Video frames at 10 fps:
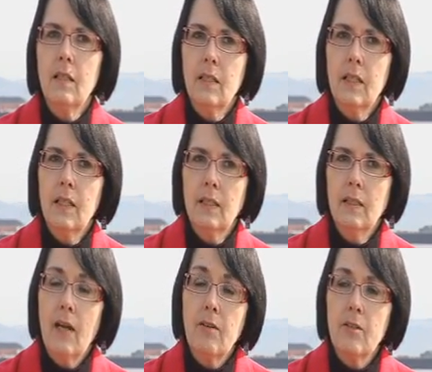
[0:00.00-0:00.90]
the
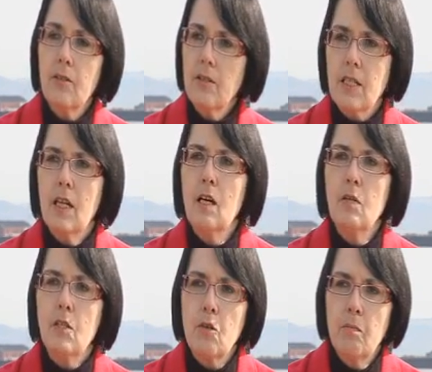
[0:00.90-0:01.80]
Arandora Star
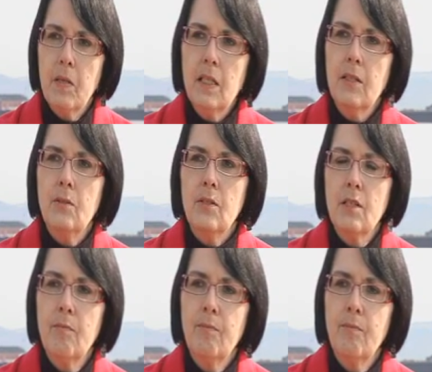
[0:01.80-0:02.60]
was torpedoed.